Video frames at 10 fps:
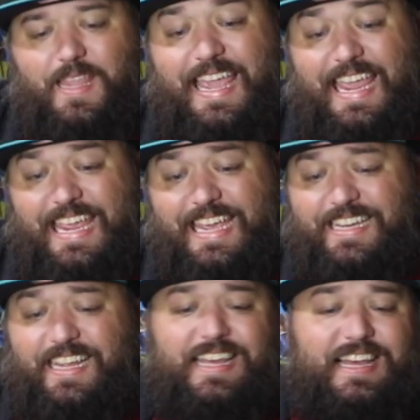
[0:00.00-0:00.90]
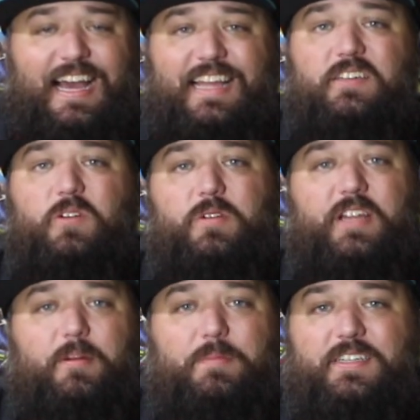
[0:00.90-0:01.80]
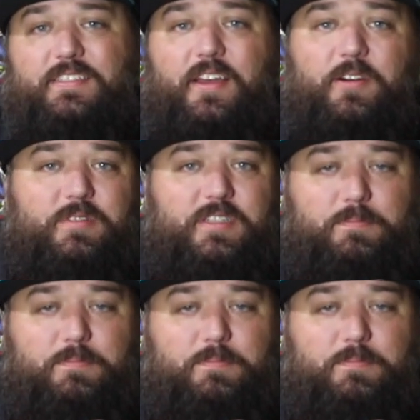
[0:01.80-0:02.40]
and I don't care because I own this